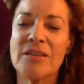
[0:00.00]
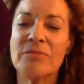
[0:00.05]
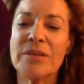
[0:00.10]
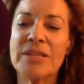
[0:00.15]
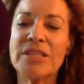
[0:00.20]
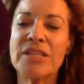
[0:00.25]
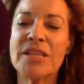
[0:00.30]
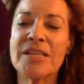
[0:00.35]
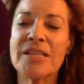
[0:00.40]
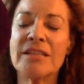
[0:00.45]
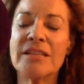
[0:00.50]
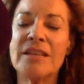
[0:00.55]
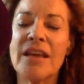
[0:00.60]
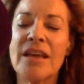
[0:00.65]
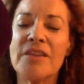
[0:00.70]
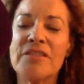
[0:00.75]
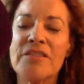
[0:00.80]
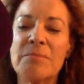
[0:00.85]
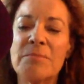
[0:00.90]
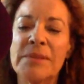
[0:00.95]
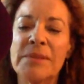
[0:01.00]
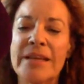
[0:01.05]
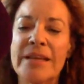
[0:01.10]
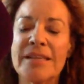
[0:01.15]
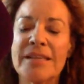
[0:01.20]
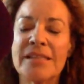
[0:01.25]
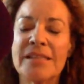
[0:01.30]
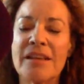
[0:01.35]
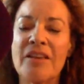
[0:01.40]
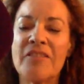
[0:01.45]
which is another
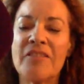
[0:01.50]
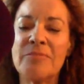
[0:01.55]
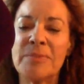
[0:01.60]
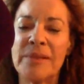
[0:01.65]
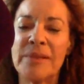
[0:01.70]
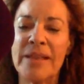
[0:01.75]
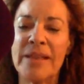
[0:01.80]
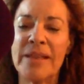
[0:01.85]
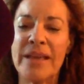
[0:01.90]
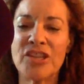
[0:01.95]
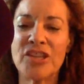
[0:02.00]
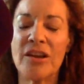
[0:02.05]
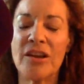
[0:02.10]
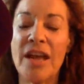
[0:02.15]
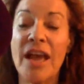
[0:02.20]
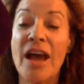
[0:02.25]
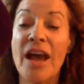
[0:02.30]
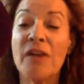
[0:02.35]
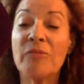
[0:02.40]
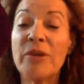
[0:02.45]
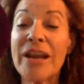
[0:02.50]
place of pleasure.